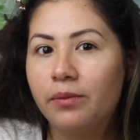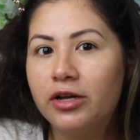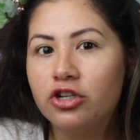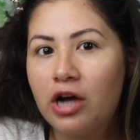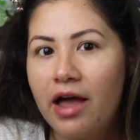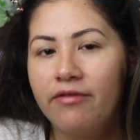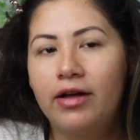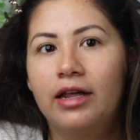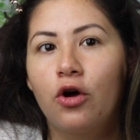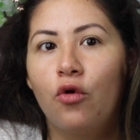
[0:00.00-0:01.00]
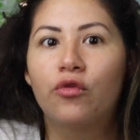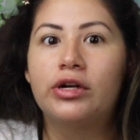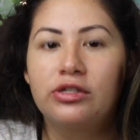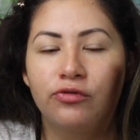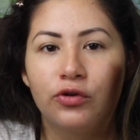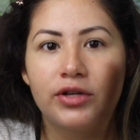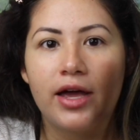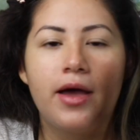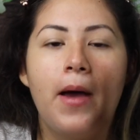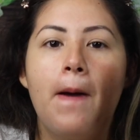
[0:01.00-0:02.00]
bit dry if I like over
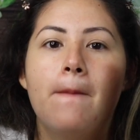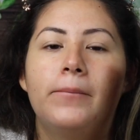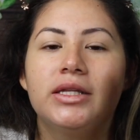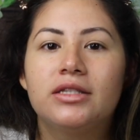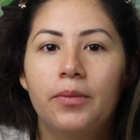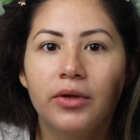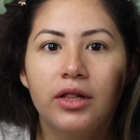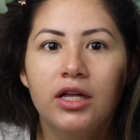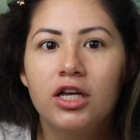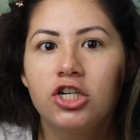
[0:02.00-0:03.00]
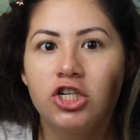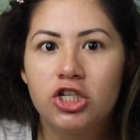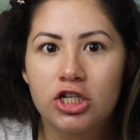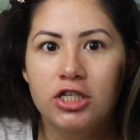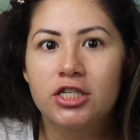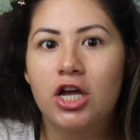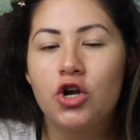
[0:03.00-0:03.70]
exfoliate, but typically it's just